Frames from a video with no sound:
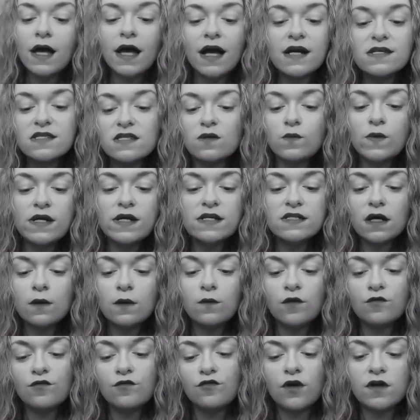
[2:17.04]
As the weeks go
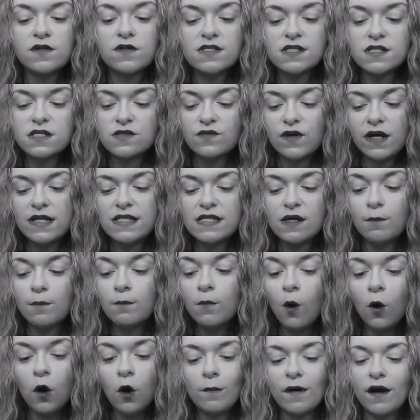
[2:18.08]
on, Frances finds out
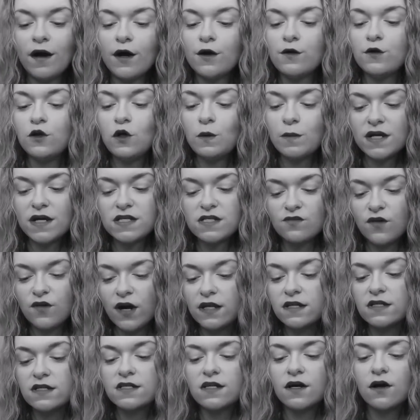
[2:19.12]
more about her new best
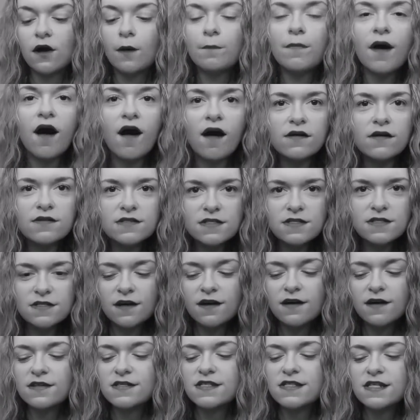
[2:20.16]
friend, her past,
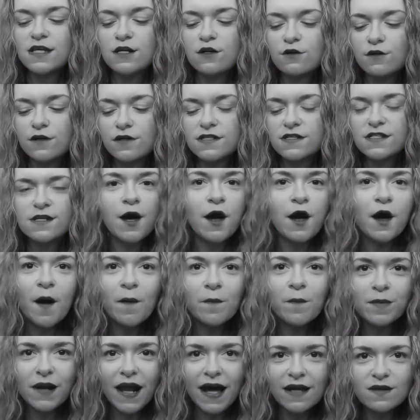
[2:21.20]
her secrets, her
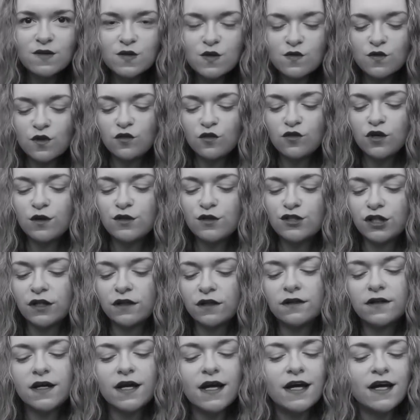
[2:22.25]
plans for the future,